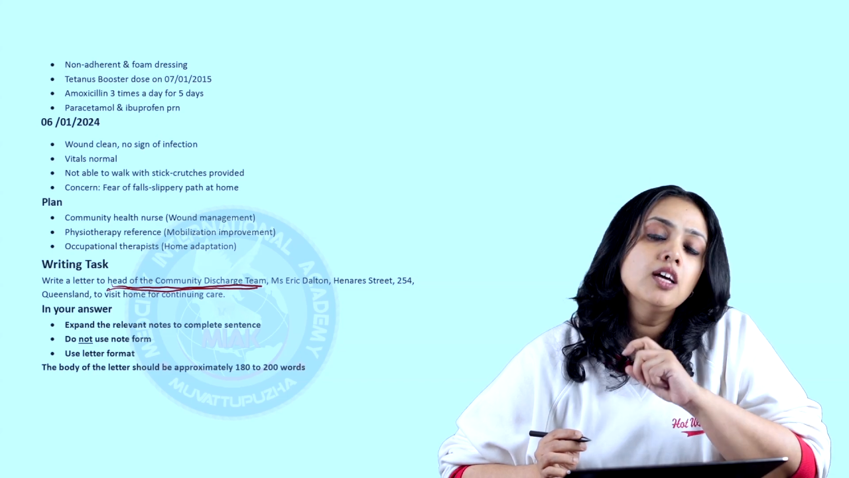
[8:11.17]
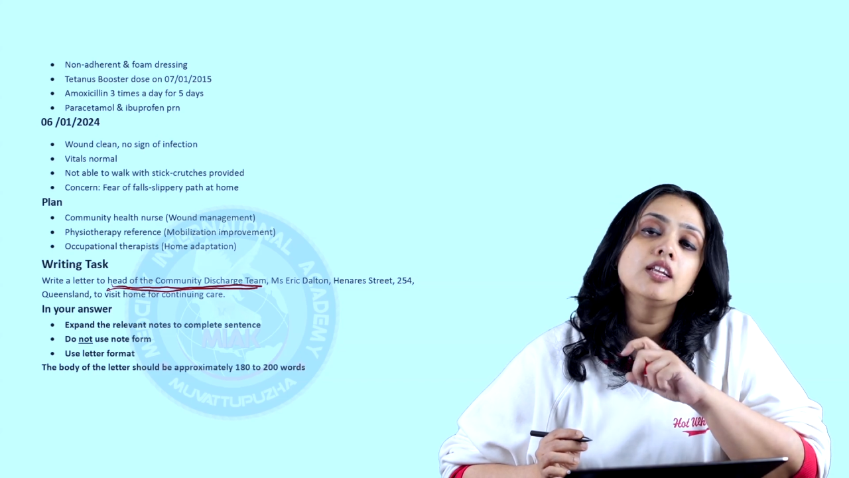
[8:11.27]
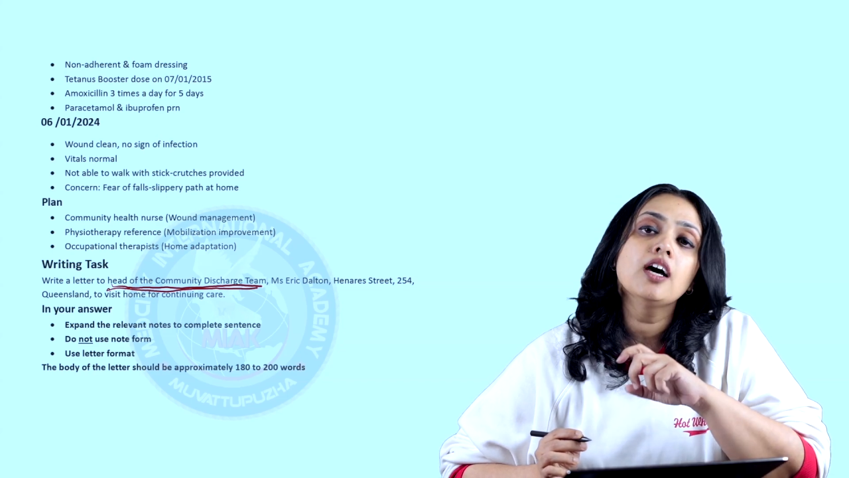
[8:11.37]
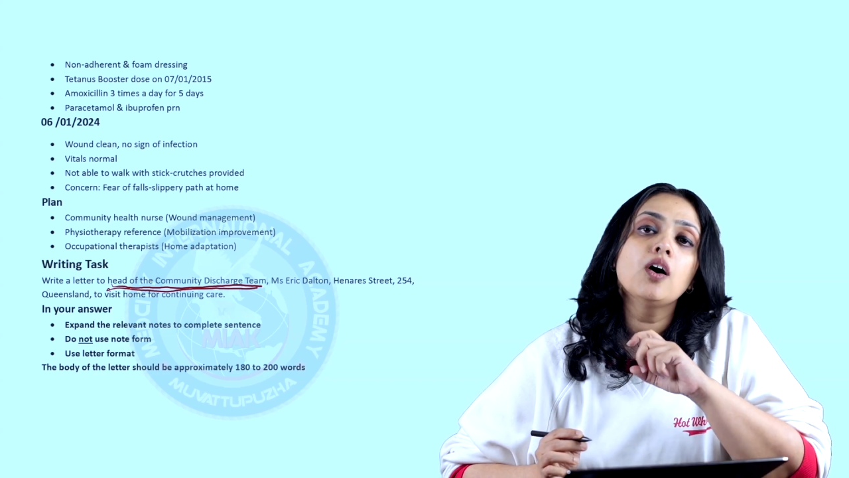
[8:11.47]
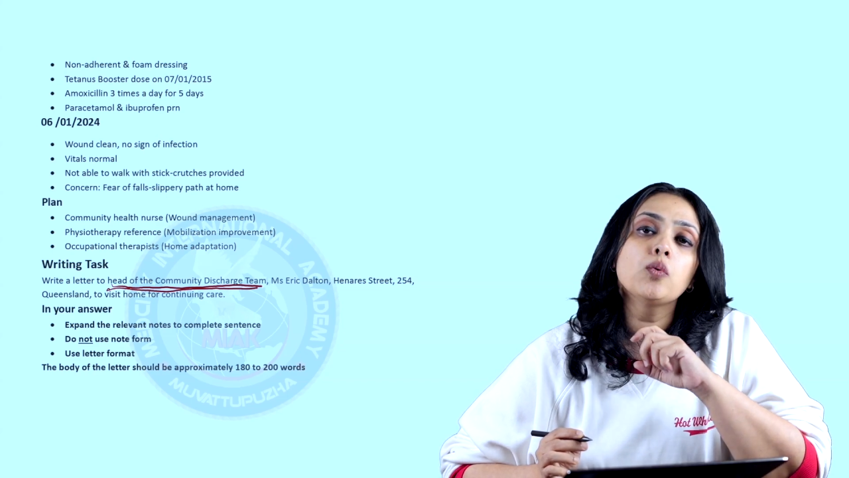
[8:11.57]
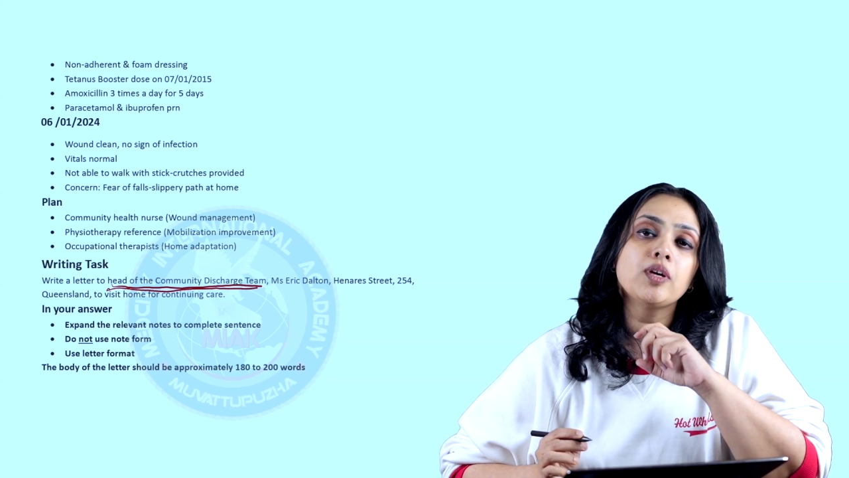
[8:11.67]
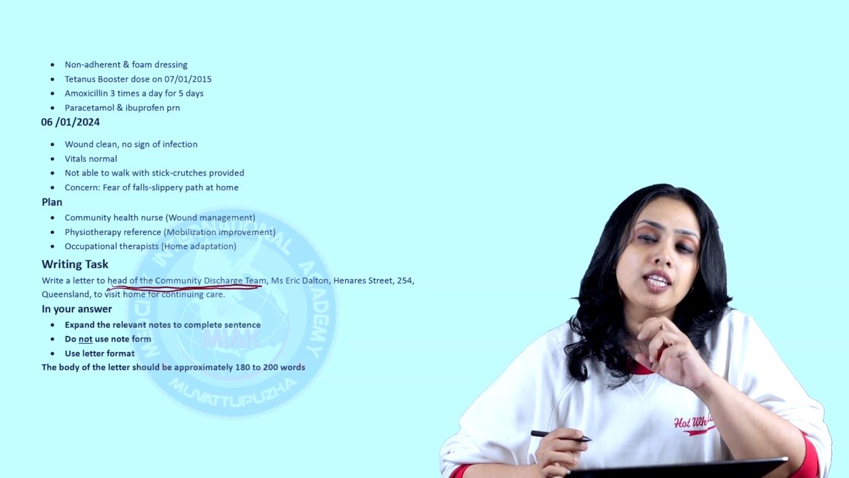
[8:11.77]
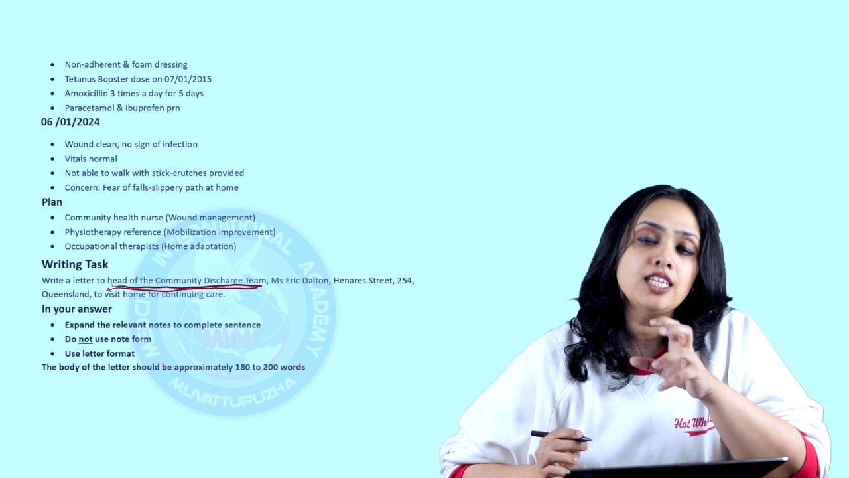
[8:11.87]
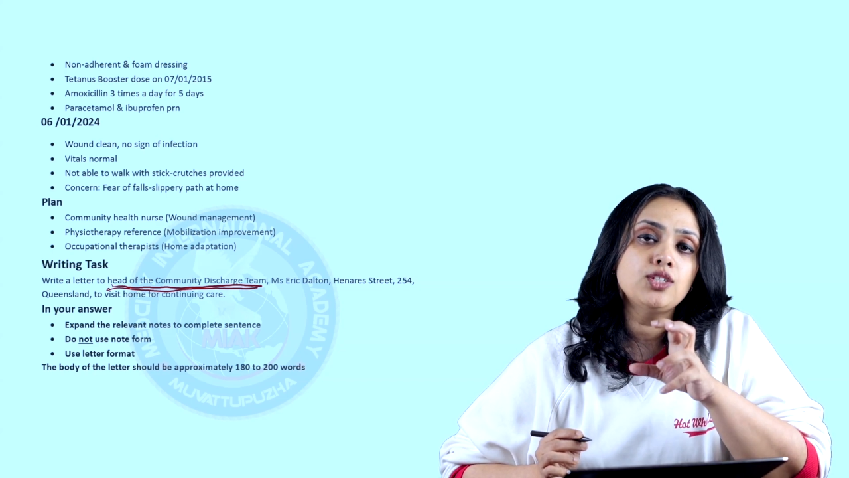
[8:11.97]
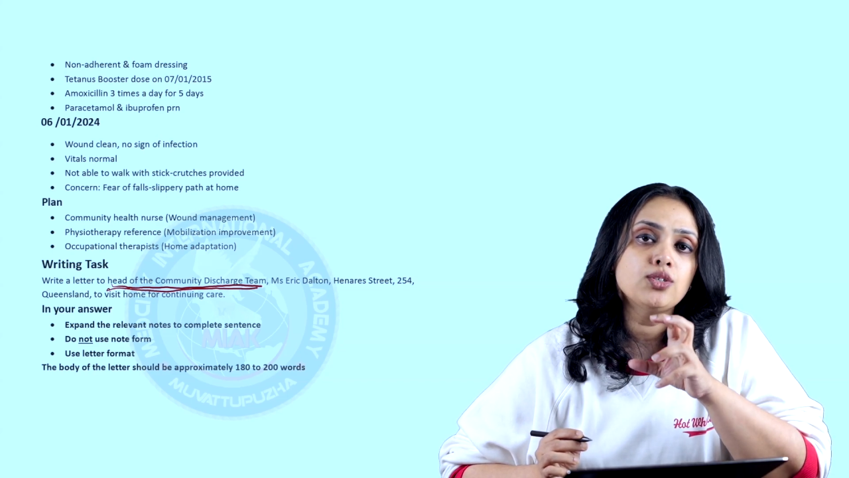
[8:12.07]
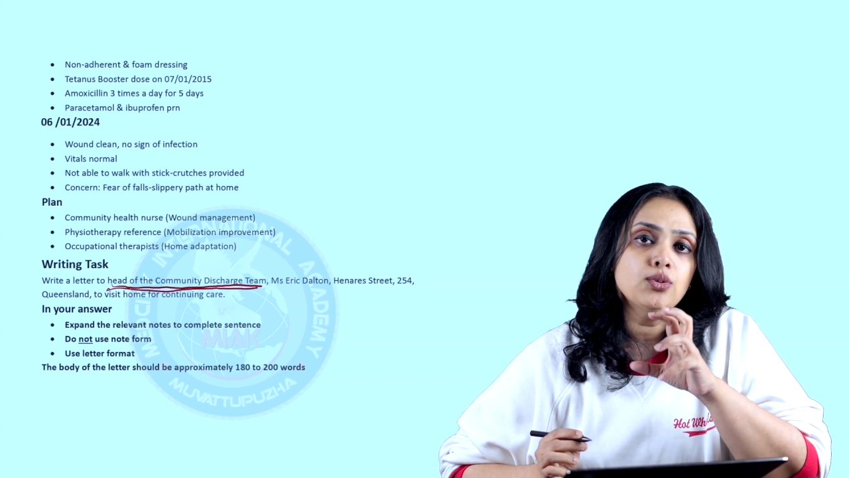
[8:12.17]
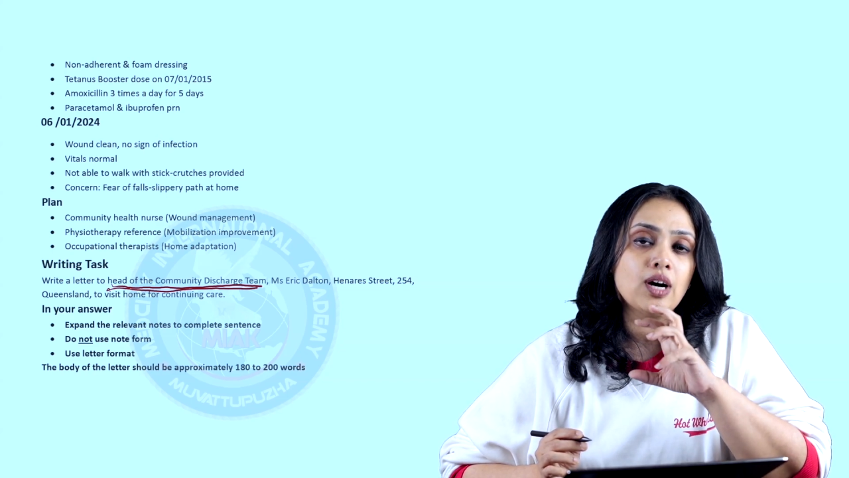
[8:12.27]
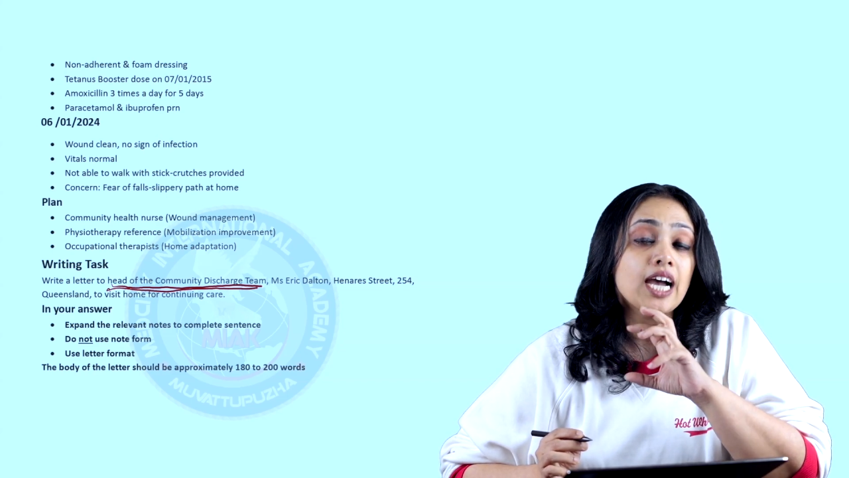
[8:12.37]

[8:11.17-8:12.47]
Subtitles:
Now we need to